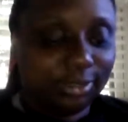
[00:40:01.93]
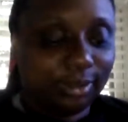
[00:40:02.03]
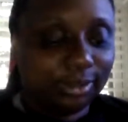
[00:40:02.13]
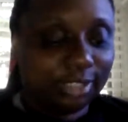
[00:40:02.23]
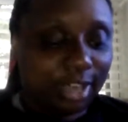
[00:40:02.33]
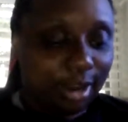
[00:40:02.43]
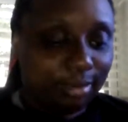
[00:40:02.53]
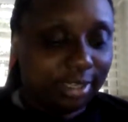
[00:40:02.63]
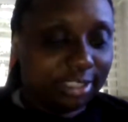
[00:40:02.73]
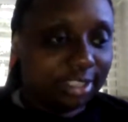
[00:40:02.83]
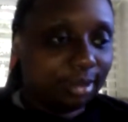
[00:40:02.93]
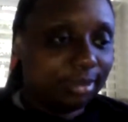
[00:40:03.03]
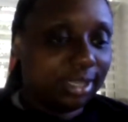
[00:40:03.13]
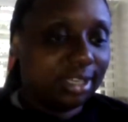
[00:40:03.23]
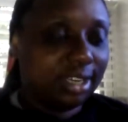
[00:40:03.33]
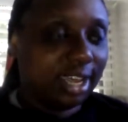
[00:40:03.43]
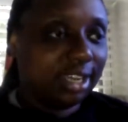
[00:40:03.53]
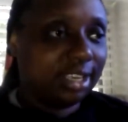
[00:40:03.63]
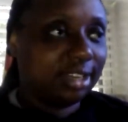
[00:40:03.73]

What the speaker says: Rosie called me and told me today